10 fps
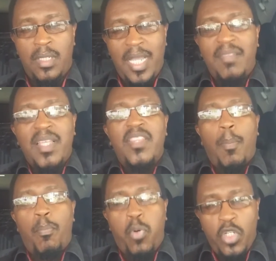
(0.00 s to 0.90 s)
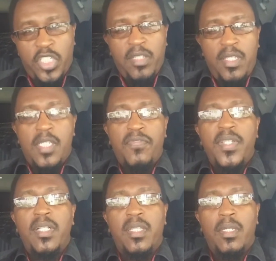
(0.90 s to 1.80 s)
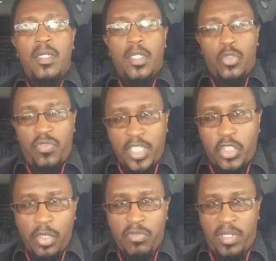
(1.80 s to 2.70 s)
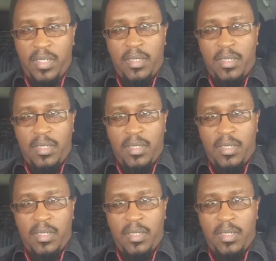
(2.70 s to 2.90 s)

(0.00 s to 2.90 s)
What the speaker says: And then they are pushing this filth to the children